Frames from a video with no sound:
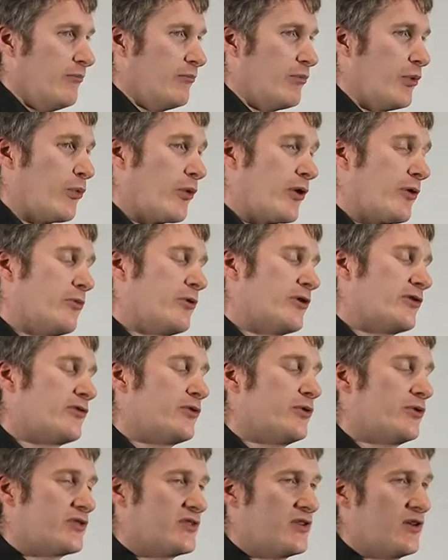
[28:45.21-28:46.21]
But what I want to
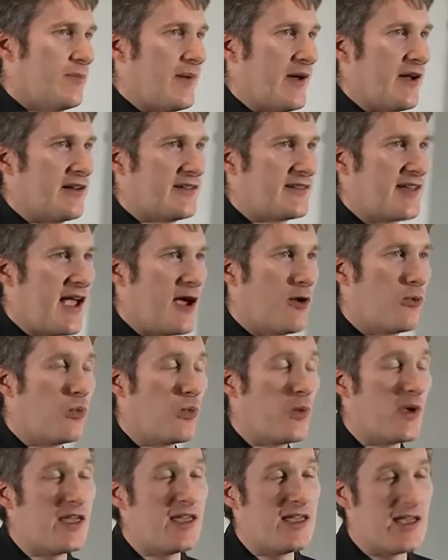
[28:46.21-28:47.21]
talk to you about is how
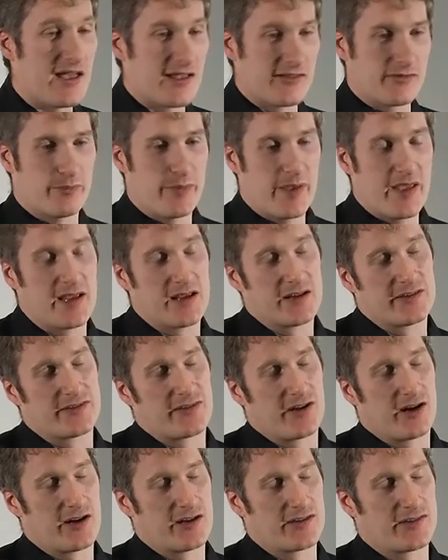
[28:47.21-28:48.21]
we as Bing are
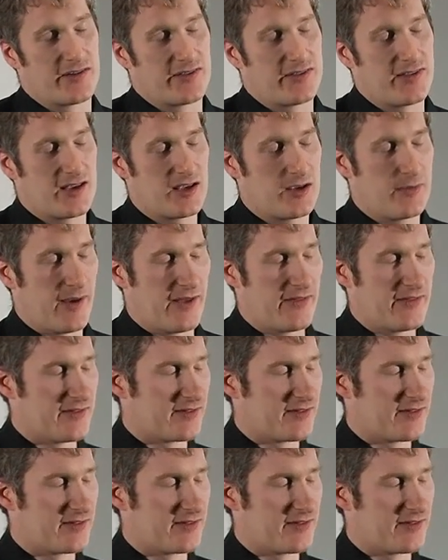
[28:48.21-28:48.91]
starting to think about